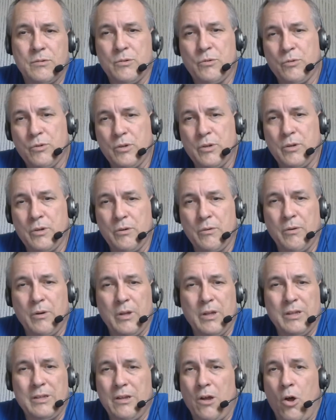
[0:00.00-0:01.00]

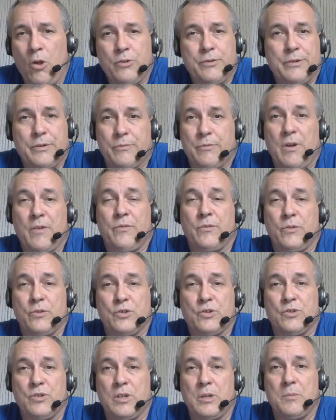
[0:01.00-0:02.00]
an alternate revenue
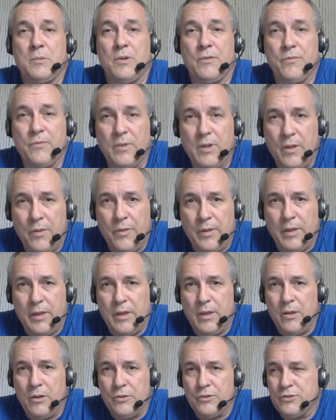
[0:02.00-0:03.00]
stream, if nothing
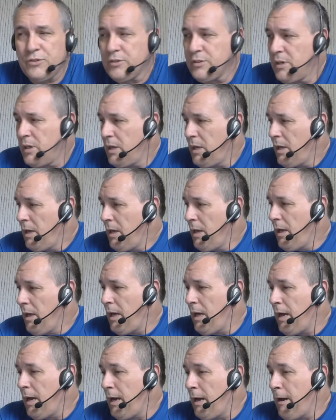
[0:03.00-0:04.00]
else.
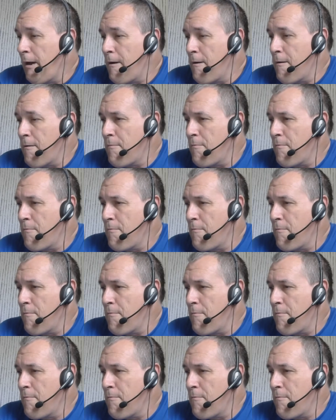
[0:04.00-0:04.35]
While